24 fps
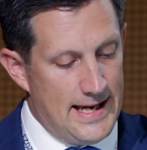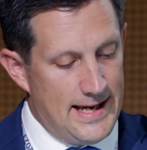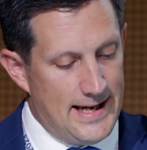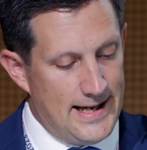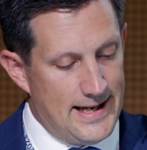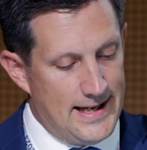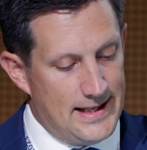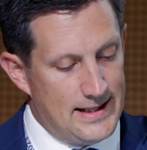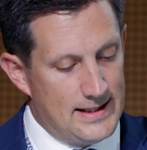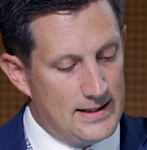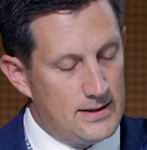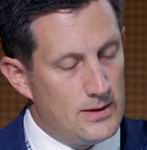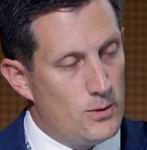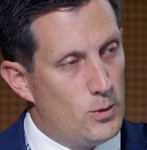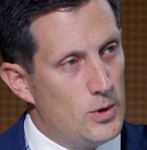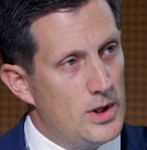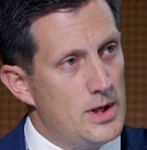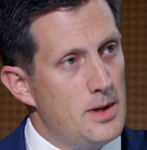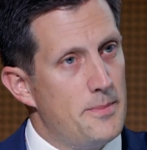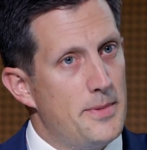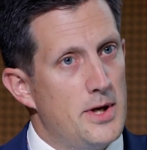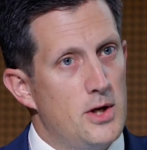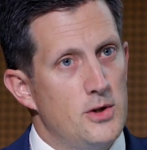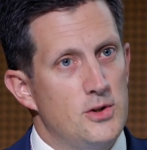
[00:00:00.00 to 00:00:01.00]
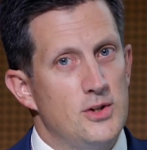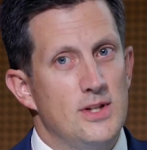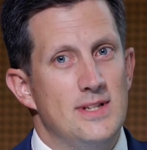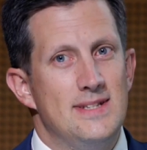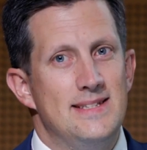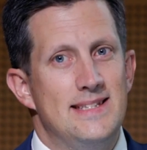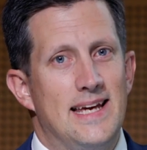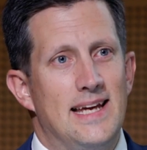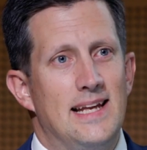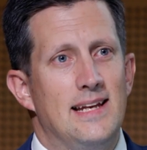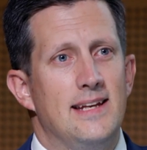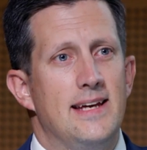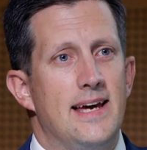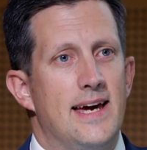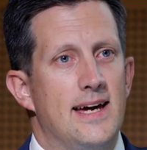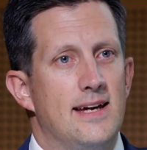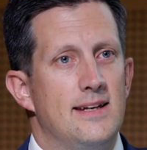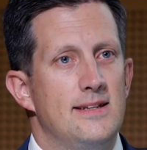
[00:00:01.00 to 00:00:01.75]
And what about your daily